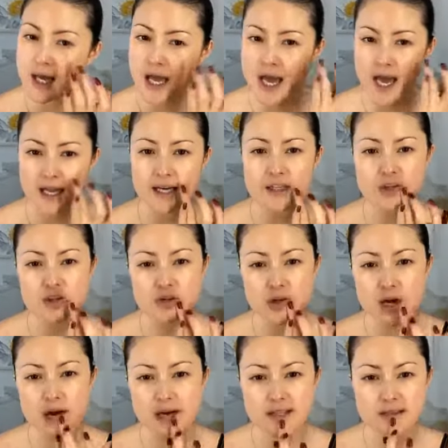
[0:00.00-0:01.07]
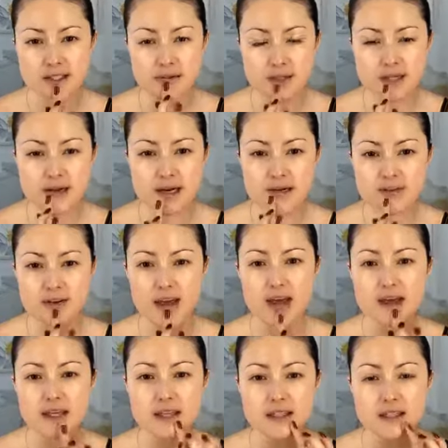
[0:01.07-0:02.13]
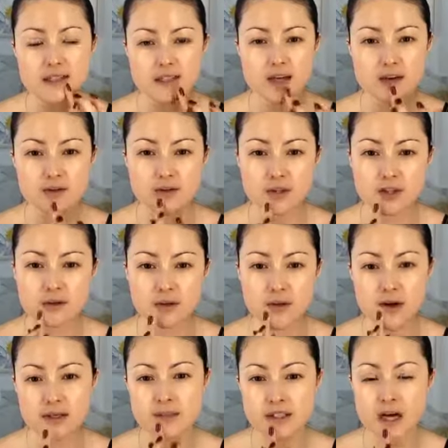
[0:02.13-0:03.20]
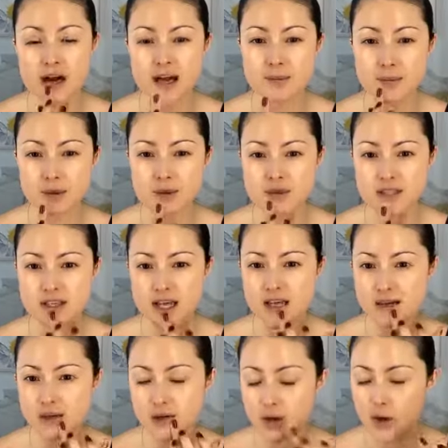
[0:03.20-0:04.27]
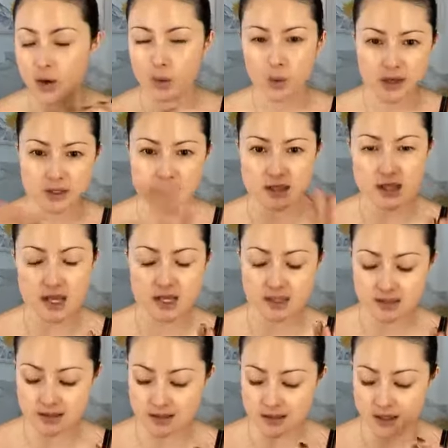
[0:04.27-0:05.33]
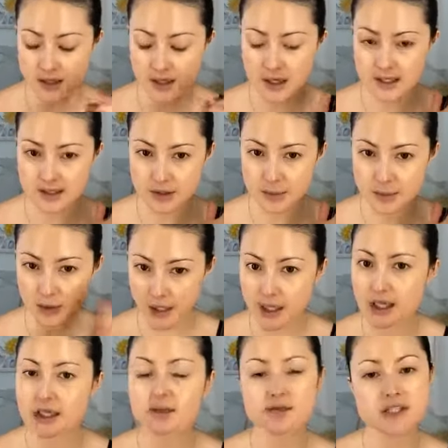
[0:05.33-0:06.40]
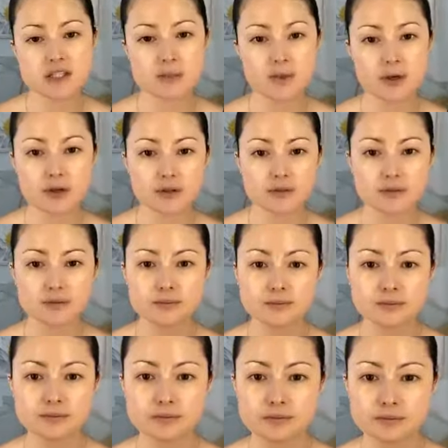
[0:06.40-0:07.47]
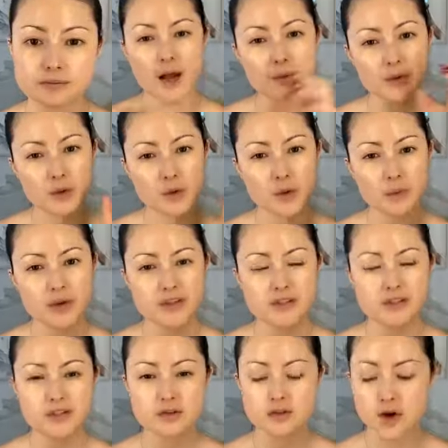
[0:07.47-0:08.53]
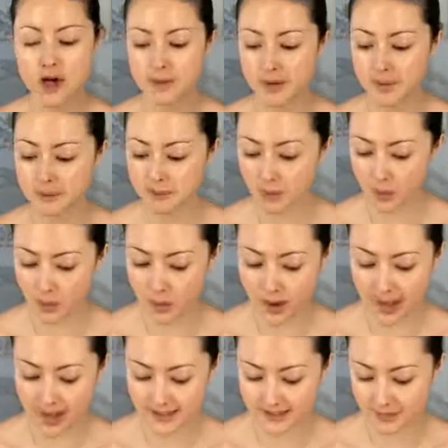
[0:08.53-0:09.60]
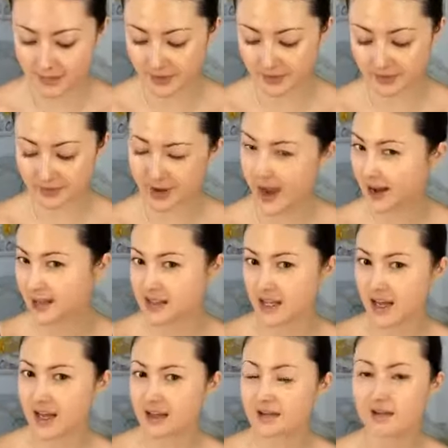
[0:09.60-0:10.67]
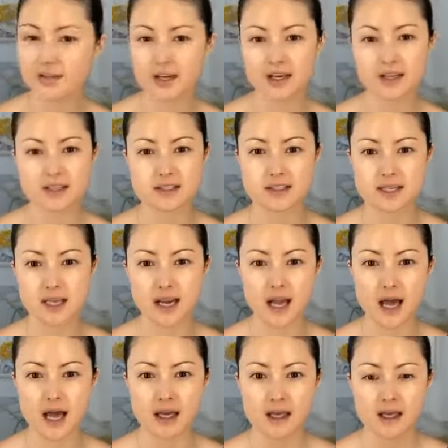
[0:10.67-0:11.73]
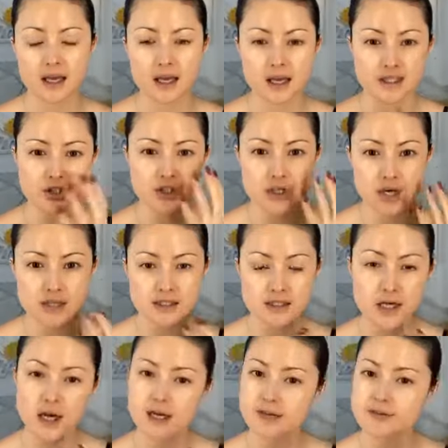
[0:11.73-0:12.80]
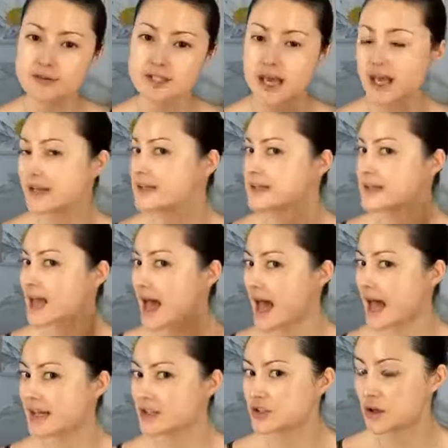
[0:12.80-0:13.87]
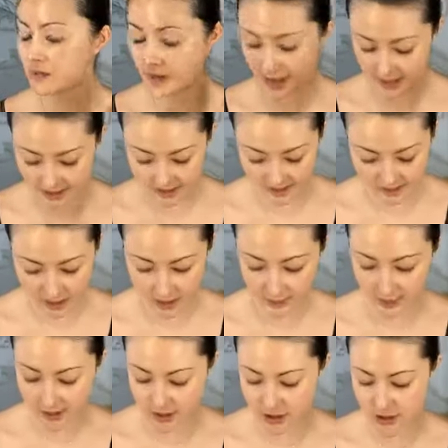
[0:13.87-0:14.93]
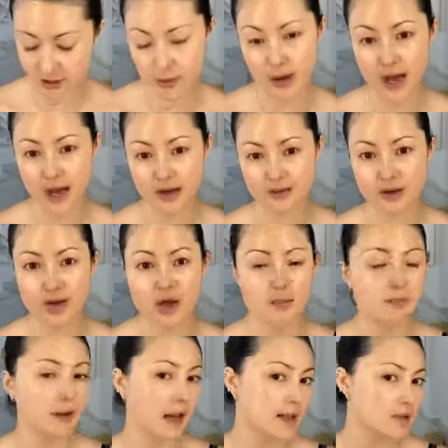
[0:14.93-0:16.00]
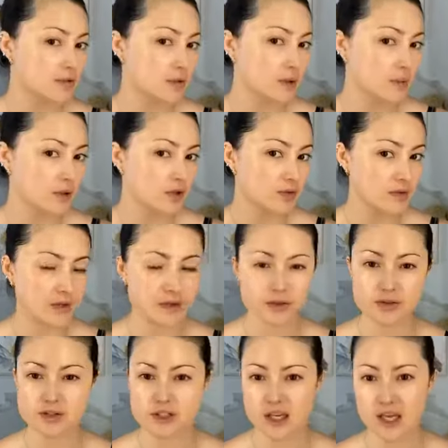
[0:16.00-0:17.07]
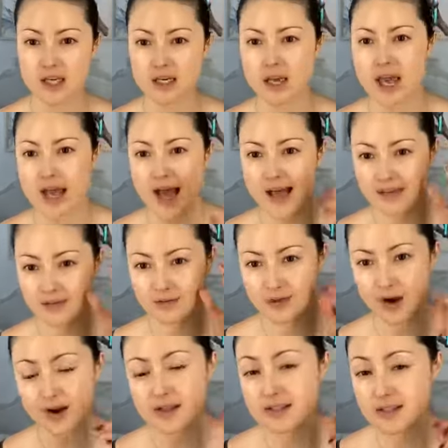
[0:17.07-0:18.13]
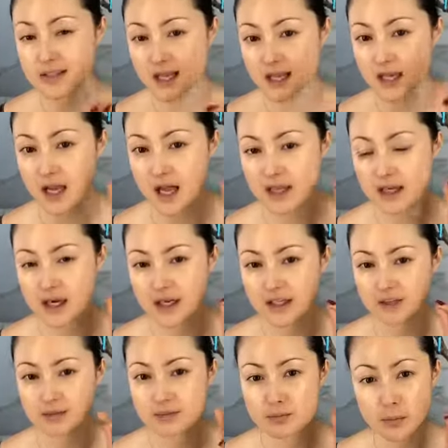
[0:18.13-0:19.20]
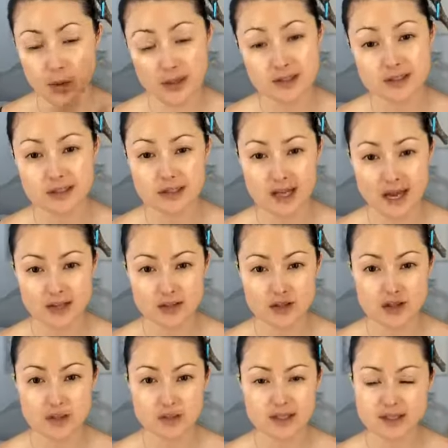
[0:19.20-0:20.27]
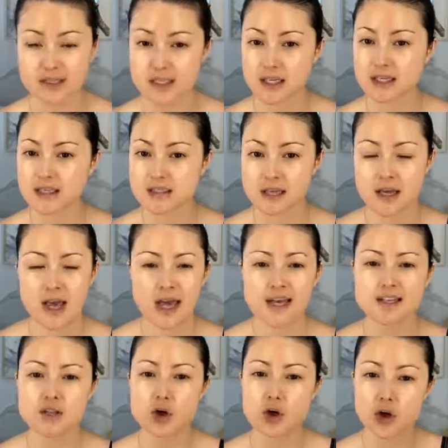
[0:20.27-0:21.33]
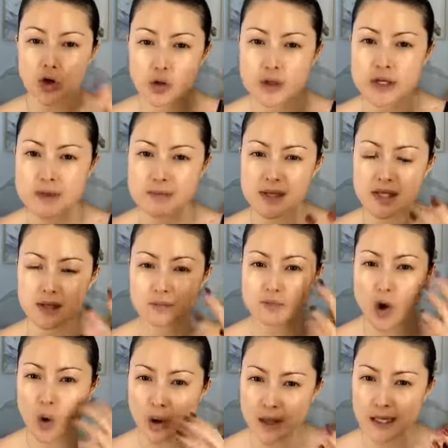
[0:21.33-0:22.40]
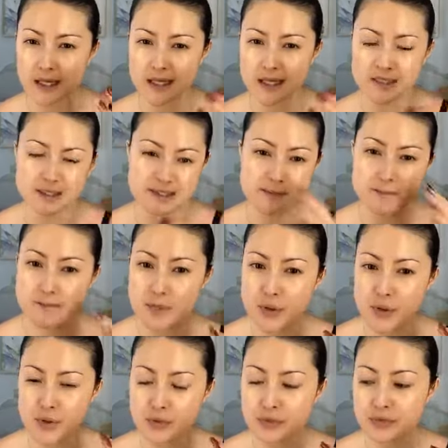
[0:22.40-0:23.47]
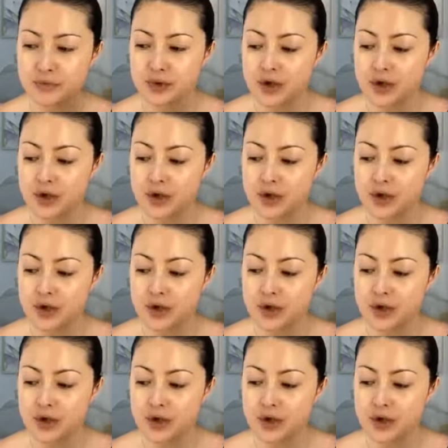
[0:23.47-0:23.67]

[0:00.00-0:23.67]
and it dries to a kind of cakiness after a time on your skin, whereas this is completely invisible. I would almost describe it more as a perfector than a concealer. It just kind of takes the edge off any discoloration you have, blends really beautifully in your skin, has a very skin-like kind of moist texture to it still. It's not creamy and oily, it doesn't move,